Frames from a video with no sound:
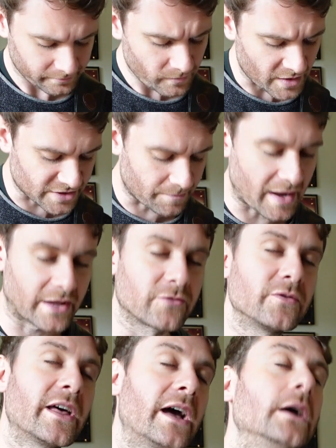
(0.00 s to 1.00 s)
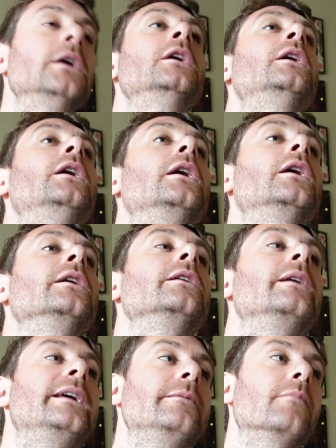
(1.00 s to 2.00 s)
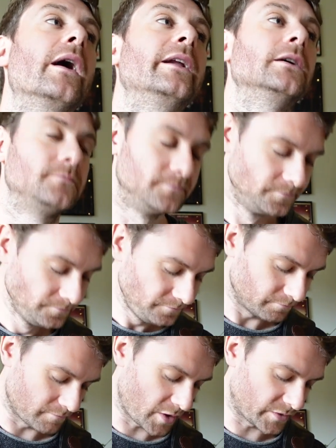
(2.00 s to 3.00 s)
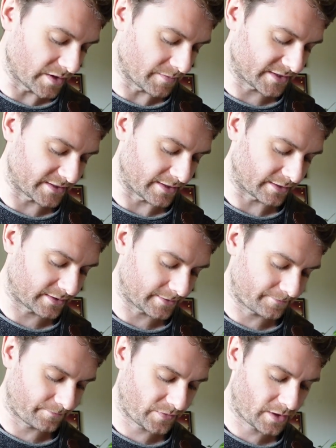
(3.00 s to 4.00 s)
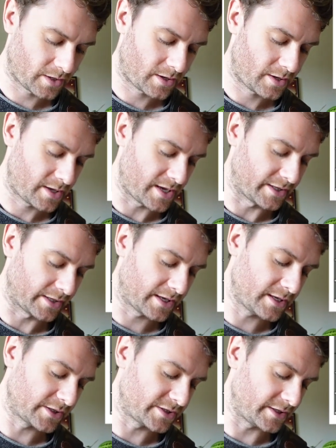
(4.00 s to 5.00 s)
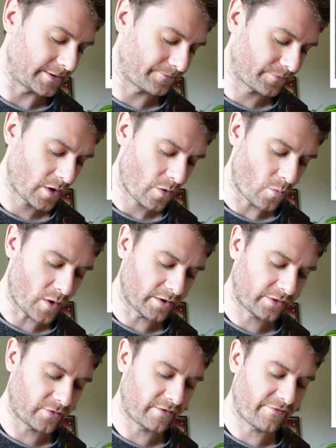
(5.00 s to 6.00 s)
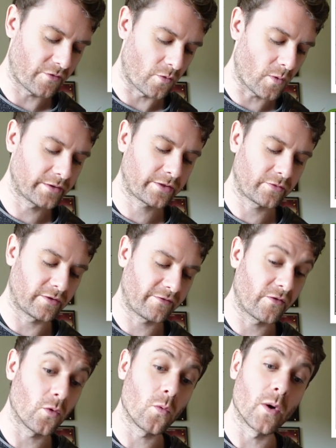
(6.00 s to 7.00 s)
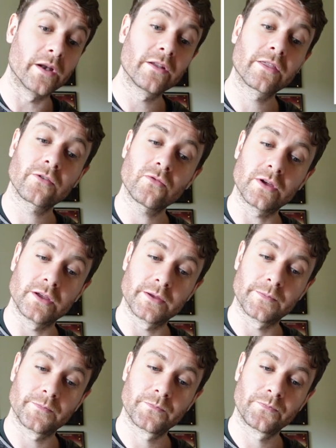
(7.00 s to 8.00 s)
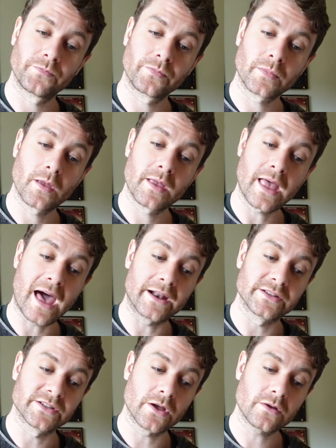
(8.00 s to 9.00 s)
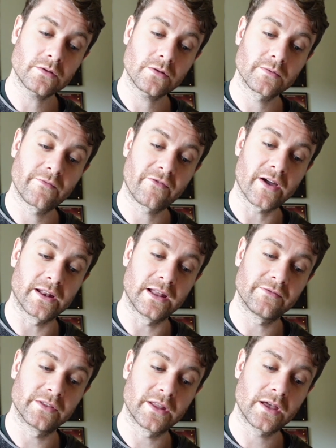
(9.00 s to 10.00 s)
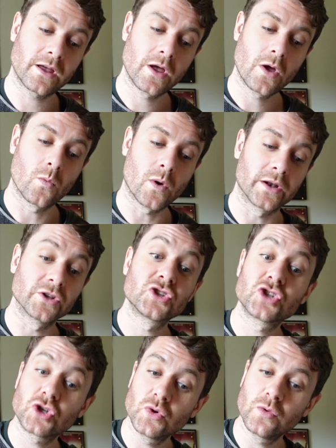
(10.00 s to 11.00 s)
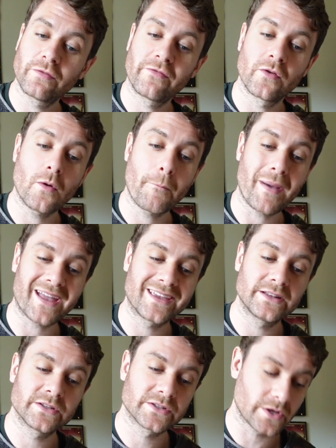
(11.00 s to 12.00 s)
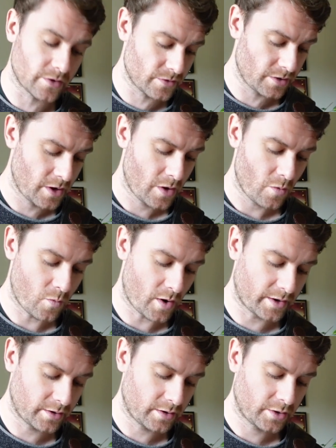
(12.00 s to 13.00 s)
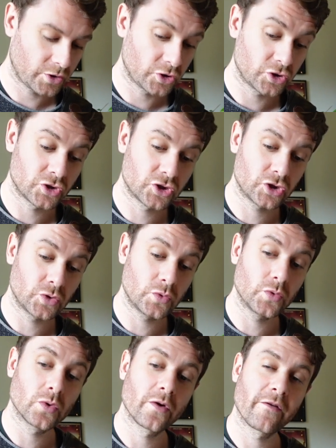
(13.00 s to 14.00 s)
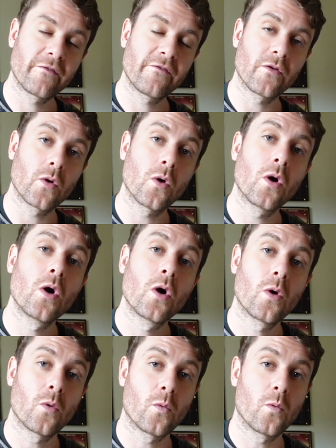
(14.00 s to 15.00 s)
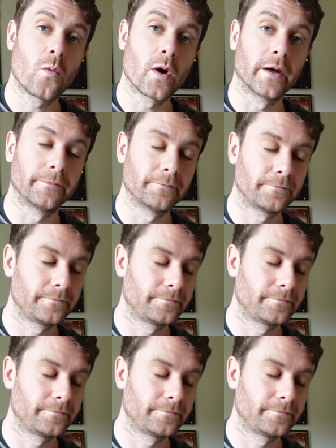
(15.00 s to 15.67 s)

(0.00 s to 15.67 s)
Let's get back through that. E minor, mode number 6 in the key of G. 1, 3, 4, 1, 3, 4, 1, 3. Out of zone, fret 11 there. 1, 2, 4, back into zone. 1, 2, 4, 1.